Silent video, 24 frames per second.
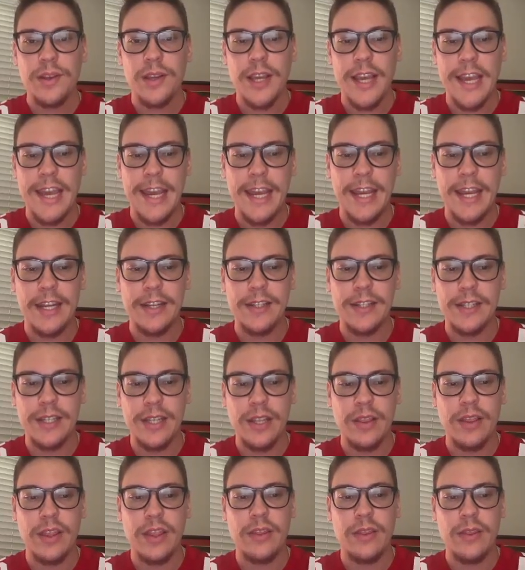And
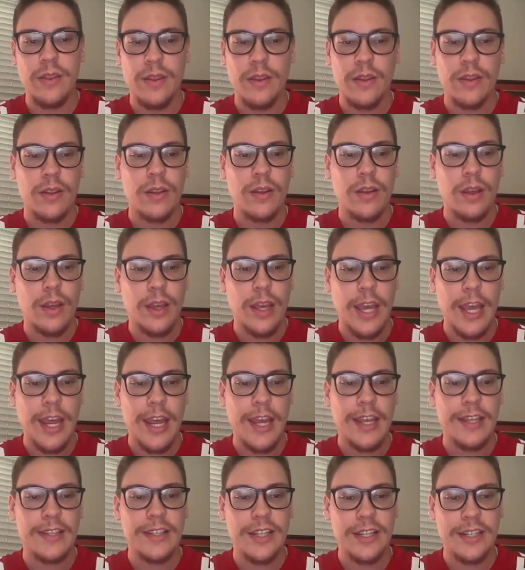
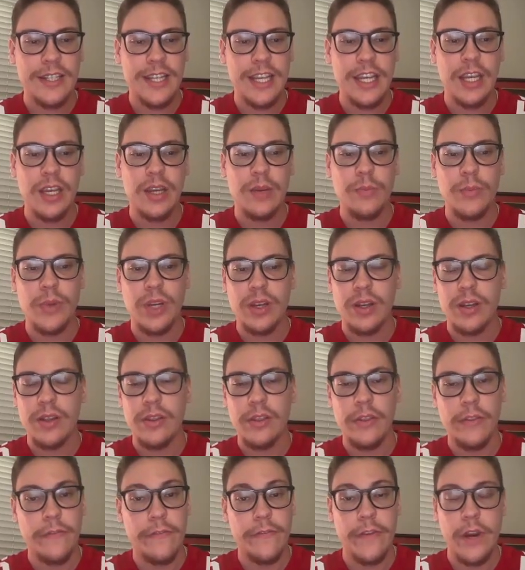as the team,
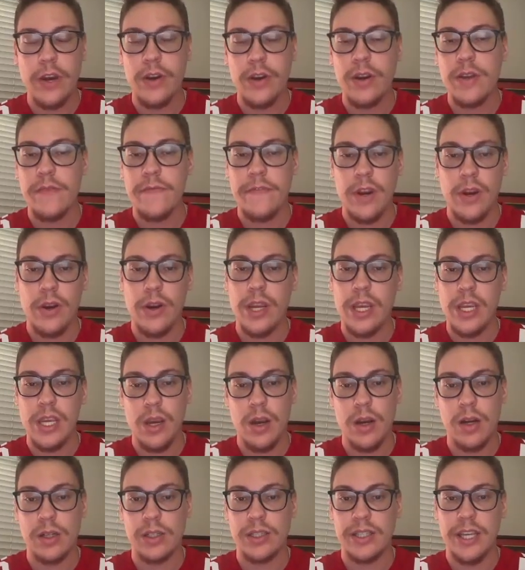very, very
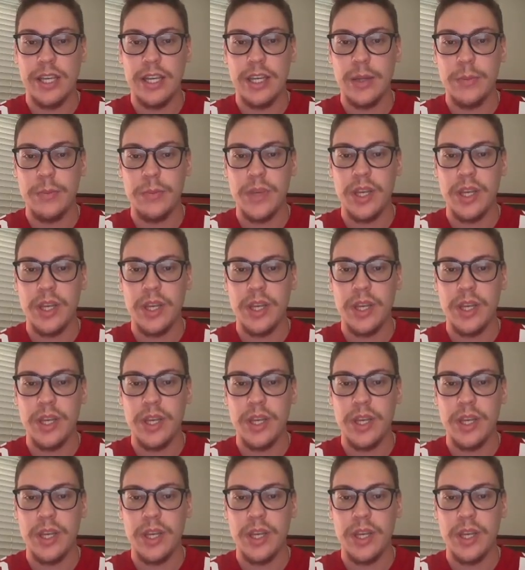young team.